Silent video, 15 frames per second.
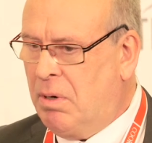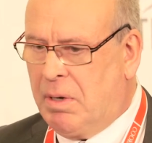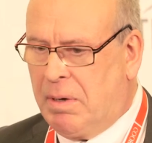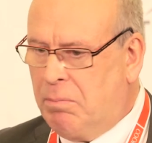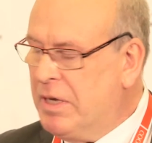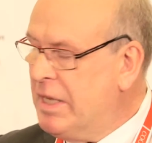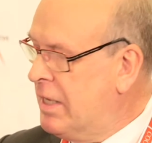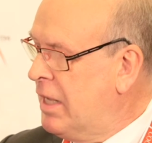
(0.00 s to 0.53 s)

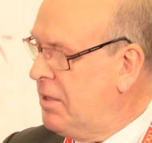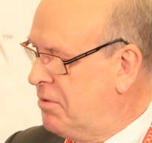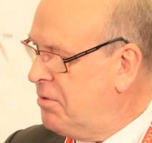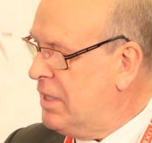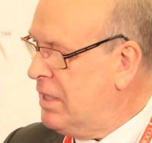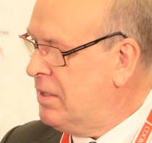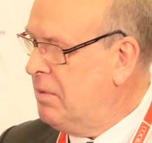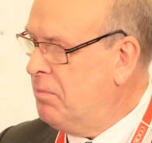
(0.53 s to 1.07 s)
we can
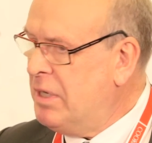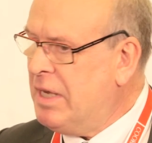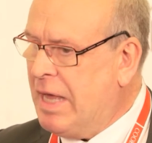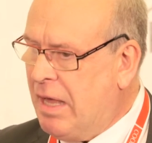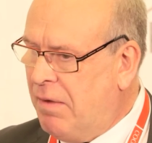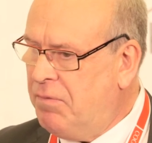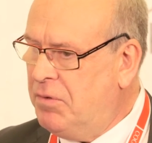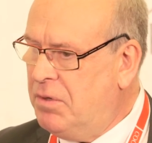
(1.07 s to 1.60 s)
treat. We
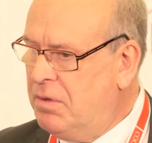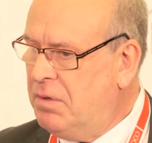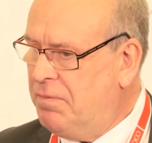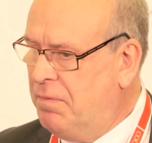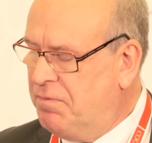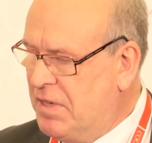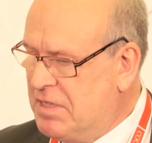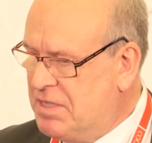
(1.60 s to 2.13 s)
have the
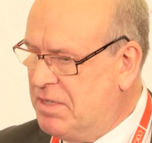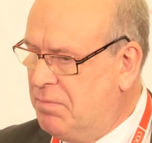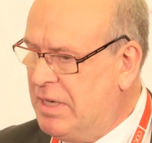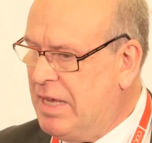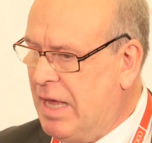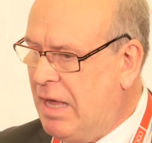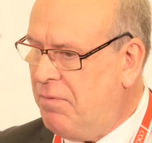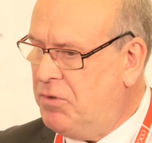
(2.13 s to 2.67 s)

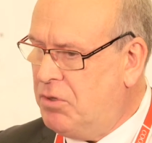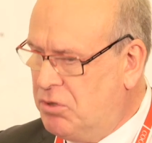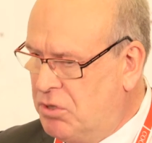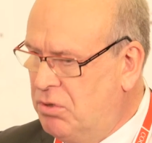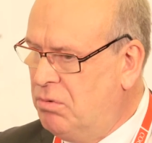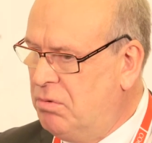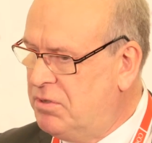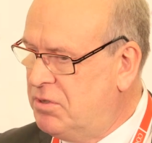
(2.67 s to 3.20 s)

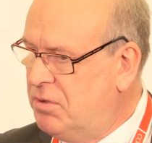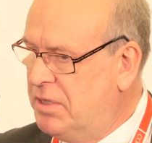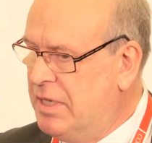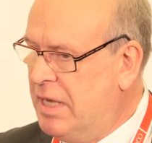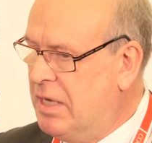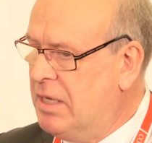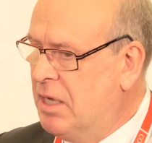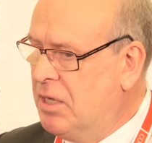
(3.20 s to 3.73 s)
tools
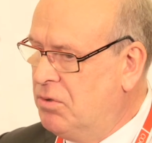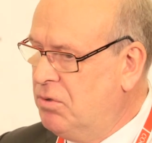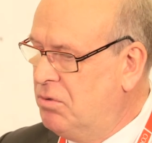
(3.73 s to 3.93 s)
today to